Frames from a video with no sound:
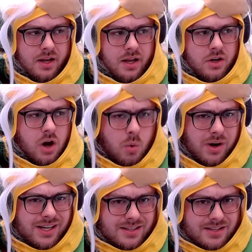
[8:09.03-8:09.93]
No one
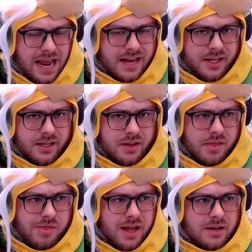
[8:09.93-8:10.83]
is saying
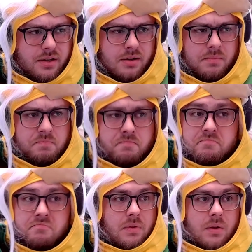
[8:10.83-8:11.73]
that
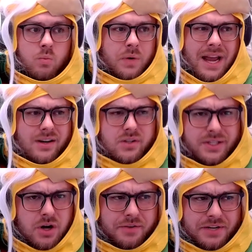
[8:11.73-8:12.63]
we actually
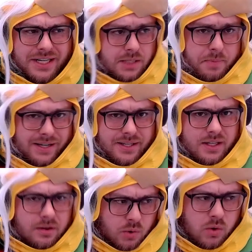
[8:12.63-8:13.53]
don't even expect it.
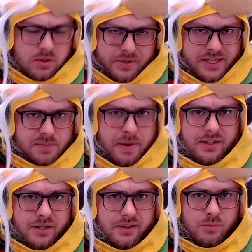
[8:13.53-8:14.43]
Of course we expect
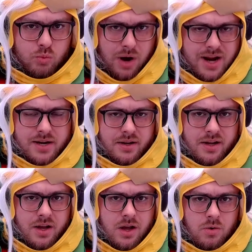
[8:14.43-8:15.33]
it, right?
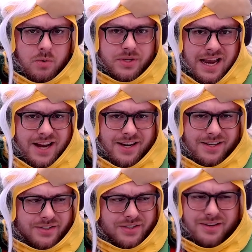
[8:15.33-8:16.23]
What we're saying is,